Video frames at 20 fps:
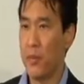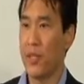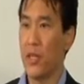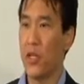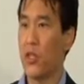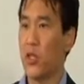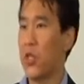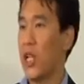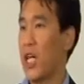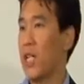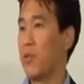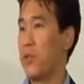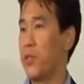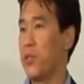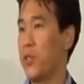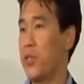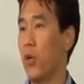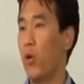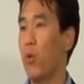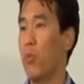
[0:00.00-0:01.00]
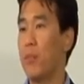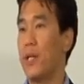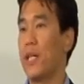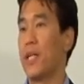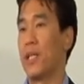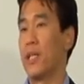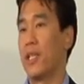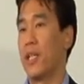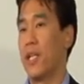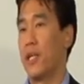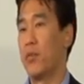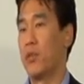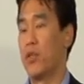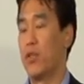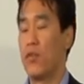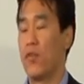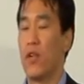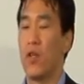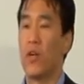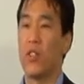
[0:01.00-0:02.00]
because China was so big, it
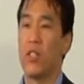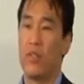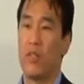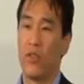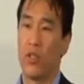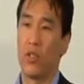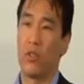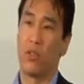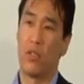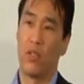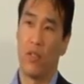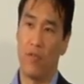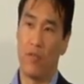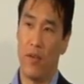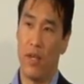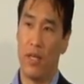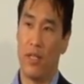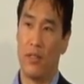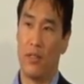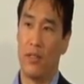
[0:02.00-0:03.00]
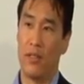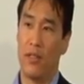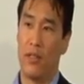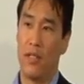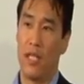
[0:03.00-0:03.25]
was very difficult to defend,